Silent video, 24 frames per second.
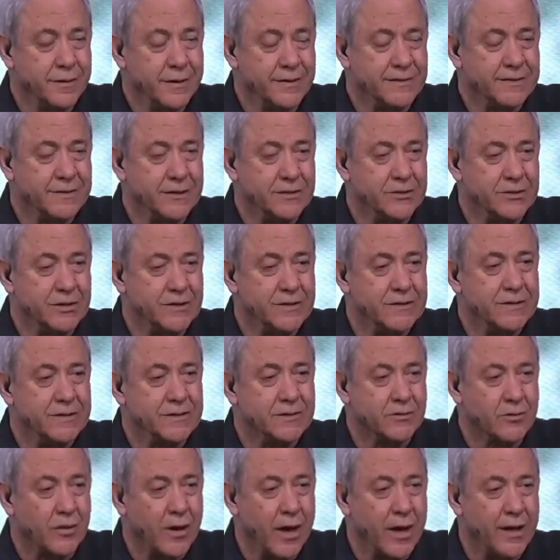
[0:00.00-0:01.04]
is that
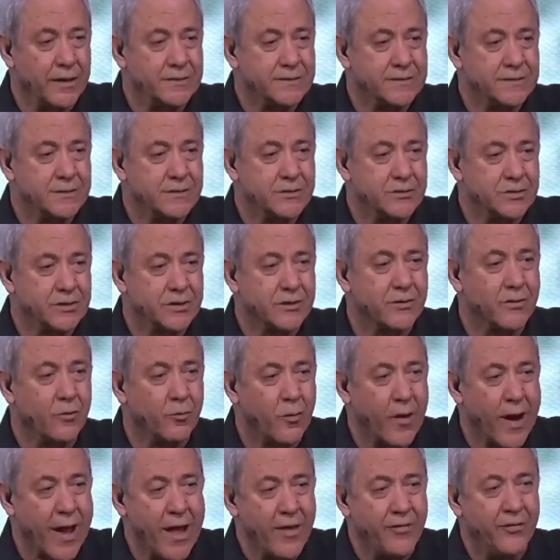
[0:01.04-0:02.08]
Jesus Christ took the
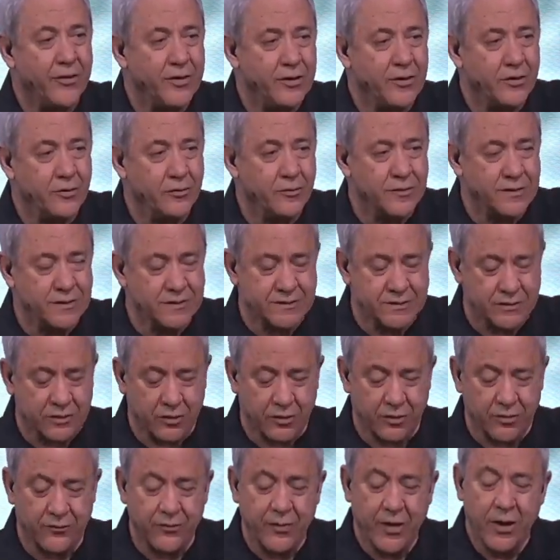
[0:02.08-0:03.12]
wrath that you
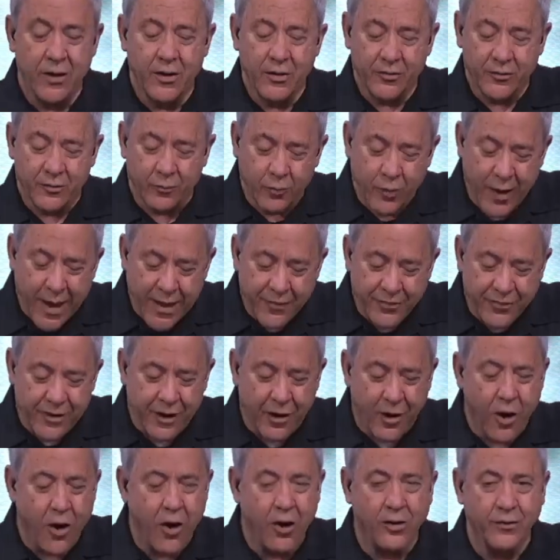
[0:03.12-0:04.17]
deserve, the wrath that
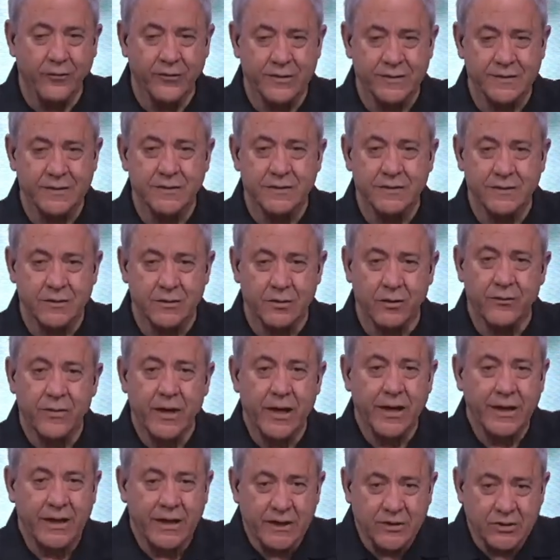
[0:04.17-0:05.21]
all of us deserve,
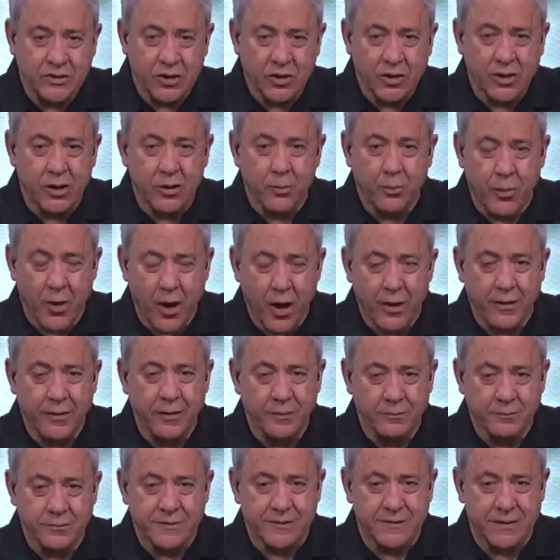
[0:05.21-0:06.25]
he took it upon
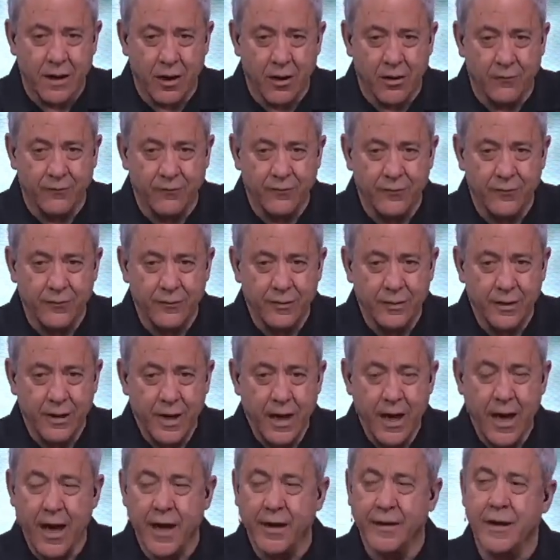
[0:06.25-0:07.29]
himself.
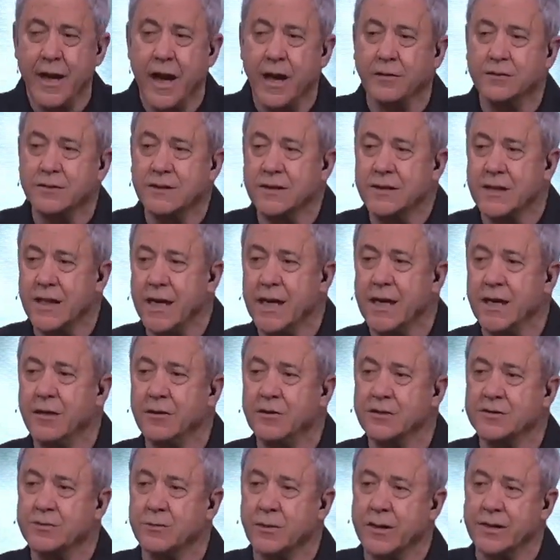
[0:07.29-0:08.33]
And now today,
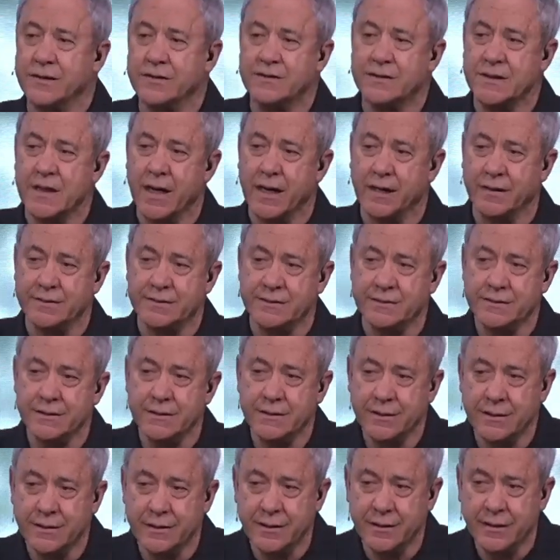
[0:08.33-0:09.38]
here's what he says.
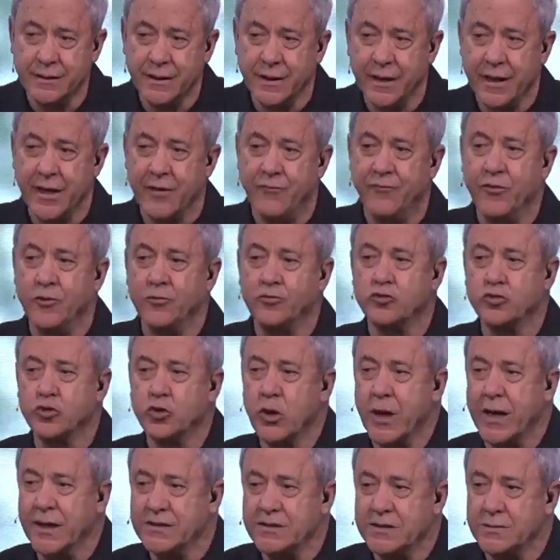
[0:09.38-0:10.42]
If you
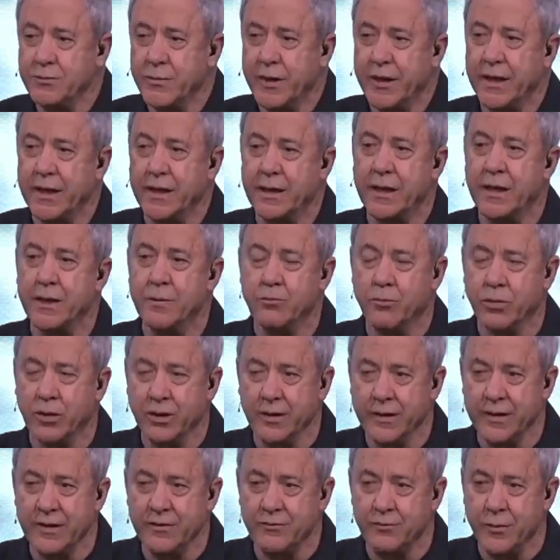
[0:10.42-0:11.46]
trust me and
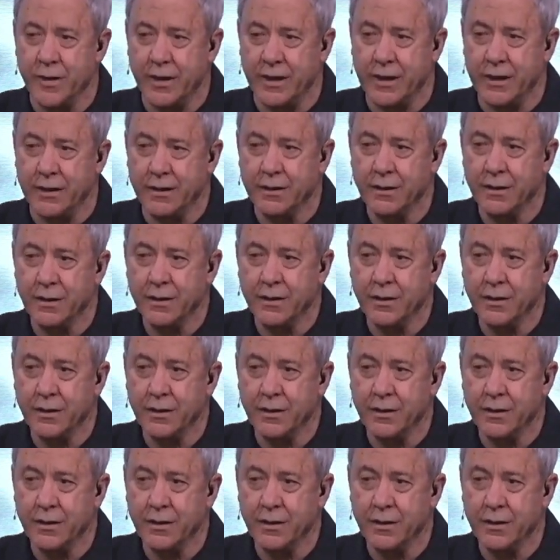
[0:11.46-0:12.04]
believe me,